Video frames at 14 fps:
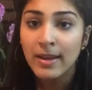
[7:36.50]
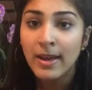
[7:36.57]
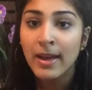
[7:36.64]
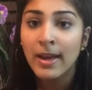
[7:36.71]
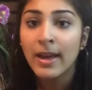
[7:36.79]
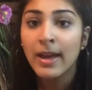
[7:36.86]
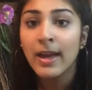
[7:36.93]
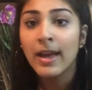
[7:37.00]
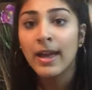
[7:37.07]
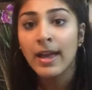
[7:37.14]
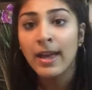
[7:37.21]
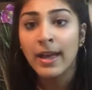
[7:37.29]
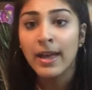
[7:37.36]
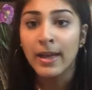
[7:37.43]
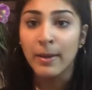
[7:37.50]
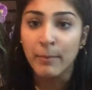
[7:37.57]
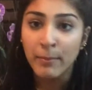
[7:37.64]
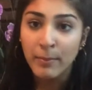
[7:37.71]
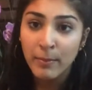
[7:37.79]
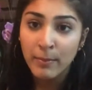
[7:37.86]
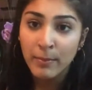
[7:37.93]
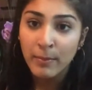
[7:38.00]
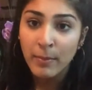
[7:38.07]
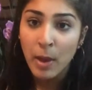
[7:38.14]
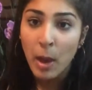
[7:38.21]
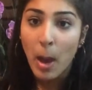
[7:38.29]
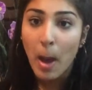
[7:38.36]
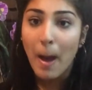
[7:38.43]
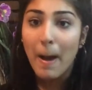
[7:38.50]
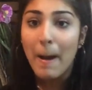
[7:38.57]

(silence)